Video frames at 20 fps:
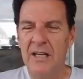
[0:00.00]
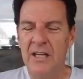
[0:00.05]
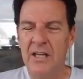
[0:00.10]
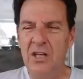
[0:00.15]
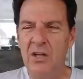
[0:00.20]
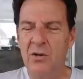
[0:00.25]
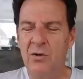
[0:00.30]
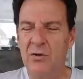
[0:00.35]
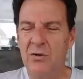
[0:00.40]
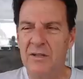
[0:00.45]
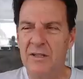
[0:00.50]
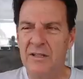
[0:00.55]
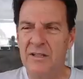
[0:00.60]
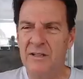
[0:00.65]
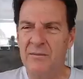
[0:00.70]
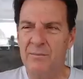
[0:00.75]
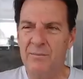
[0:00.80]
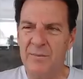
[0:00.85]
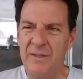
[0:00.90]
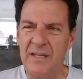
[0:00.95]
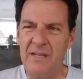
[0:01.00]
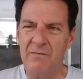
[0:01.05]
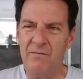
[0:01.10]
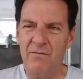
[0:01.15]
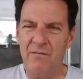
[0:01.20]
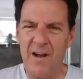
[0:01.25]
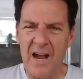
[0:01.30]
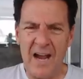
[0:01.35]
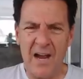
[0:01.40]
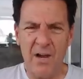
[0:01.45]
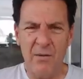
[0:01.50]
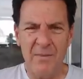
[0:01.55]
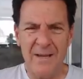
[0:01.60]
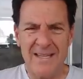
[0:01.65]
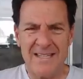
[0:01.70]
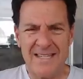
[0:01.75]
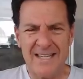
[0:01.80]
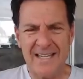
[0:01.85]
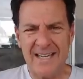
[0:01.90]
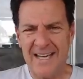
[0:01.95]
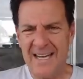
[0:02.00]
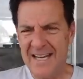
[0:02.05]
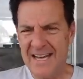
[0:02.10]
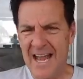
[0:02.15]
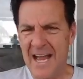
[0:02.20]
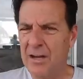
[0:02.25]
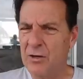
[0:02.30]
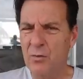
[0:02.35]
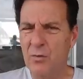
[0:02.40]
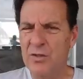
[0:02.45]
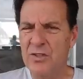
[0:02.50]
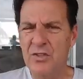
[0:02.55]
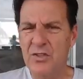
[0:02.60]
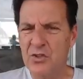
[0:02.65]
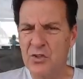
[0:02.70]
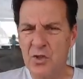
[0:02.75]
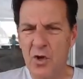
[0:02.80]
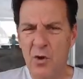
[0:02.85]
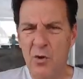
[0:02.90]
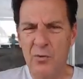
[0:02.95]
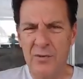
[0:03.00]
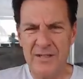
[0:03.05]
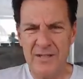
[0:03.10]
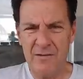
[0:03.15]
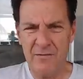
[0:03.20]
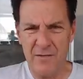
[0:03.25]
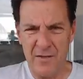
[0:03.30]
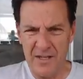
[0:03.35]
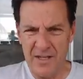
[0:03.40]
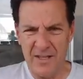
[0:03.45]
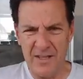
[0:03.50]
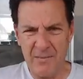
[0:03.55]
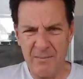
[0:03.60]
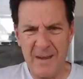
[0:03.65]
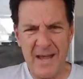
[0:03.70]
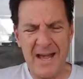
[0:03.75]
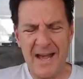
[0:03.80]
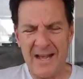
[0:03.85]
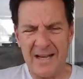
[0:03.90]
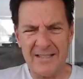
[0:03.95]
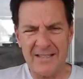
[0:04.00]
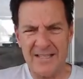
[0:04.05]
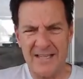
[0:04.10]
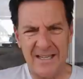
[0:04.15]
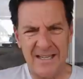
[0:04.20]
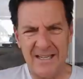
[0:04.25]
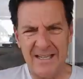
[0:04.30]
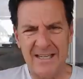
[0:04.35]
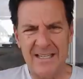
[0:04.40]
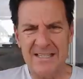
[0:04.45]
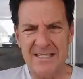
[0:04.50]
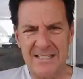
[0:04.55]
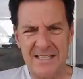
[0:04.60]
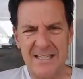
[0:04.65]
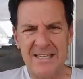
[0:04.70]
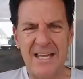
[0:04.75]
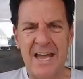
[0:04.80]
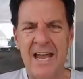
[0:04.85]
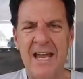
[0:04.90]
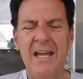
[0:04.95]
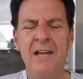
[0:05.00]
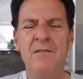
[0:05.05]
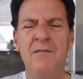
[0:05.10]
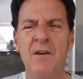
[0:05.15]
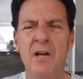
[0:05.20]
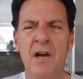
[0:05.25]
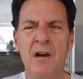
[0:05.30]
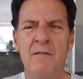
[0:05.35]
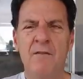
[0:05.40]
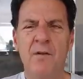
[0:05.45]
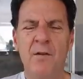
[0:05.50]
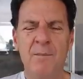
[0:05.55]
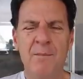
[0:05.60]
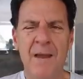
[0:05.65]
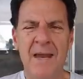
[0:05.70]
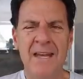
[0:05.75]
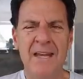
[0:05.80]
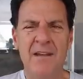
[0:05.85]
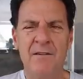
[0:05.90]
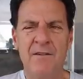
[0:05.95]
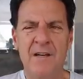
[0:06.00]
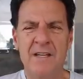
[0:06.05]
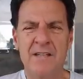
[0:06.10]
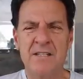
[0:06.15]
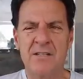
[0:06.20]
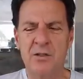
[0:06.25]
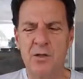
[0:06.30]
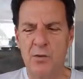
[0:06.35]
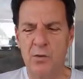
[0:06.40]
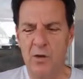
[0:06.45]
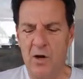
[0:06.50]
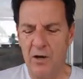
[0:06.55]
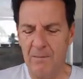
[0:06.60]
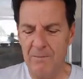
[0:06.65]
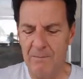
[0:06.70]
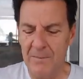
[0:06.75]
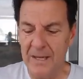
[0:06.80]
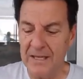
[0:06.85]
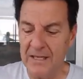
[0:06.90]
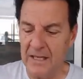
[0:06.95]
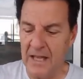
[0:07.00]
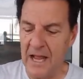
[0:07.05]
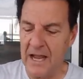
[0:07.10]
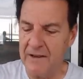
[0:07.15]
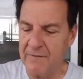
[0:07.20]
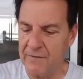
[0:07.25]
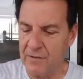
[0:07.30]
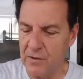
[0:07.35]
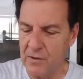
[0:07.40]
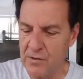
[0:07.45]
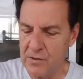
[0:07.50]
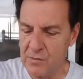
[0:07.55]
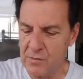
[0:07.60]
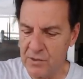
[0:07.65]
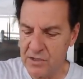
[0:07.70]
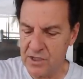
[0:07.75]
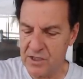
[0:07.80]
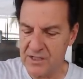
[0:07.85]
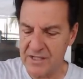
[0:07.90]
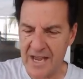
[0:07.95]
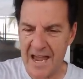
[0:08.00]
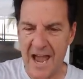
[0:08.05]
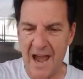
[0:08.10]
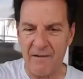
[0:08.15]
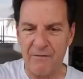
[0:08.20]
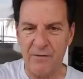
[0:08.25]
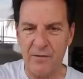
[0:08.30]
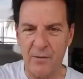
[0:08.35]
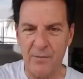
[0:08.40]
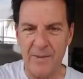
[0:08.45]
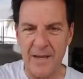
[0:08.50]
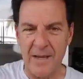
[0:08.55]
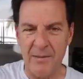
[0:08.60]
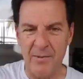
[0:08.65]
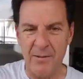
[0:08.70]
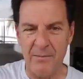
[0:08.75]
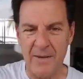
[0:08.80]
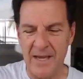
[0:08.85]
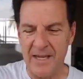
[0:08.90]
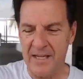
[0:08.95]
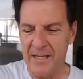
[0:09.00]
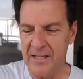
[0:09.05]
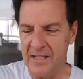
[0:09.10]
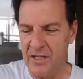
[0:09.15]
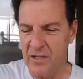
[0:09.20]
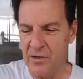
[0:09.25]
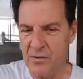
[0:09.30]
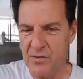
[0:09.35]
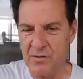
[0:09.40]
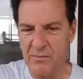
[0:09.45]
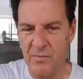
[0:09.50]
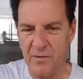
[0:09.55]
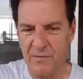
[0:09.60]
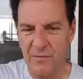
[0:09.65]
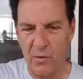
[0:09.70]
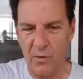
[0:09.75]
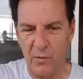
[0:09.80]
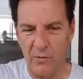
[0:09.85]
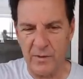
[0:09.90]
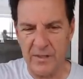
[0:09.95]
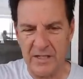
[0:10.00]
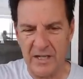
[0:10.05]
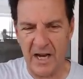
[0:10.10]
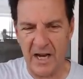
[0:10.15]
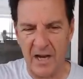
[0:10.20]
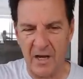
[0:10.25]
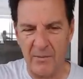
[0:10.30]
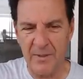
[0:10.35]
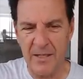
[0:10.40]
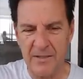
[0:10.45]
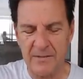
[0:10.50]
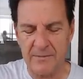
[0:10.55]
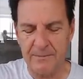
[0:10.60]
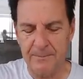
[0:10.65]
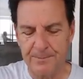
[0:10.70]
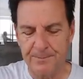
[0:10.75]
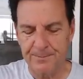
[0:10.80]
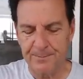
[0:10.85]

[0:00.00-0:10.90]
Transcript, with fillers: you know, the environment to connect was so different in the past than it is today. And for many of us who are midlifers, which is after baby-making years and before retirement,